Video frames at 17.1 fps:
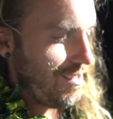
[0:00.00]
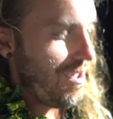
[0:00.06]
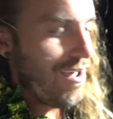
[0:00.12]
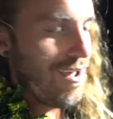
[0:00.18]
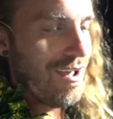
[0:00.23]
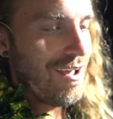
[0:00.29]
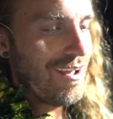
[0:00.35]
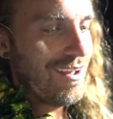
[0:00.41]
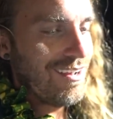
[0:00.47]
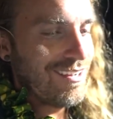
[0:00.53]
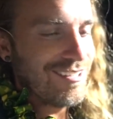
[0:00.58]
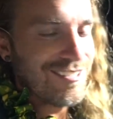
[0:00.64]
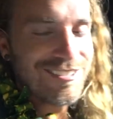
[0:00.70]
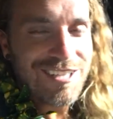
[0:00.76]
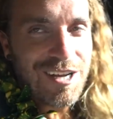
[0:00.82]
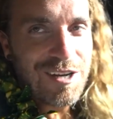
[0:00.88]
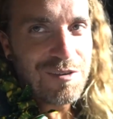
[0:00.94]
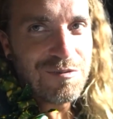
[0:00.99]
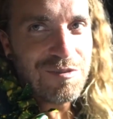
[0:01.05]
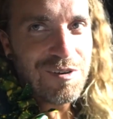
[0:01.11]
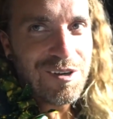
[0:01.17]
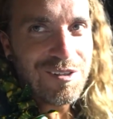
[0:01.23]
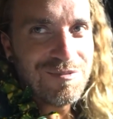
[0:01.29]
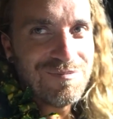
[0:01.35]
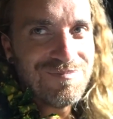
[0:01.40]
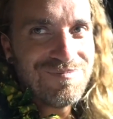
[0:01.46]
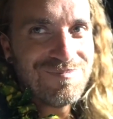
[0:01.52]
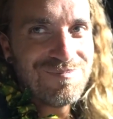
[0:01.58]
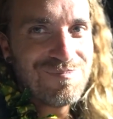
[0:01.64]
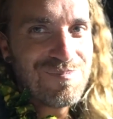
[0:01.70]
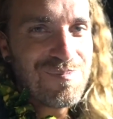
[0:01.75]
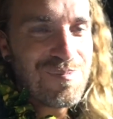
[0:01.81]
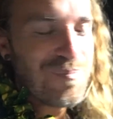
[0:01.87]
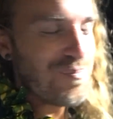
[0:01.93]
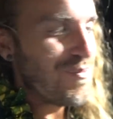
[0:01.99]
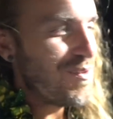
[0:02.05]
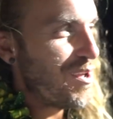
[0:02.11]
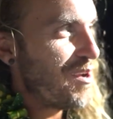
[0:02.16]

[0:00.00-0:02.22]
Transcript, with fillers: Yeah, it's kind of fun. That's the fun of it.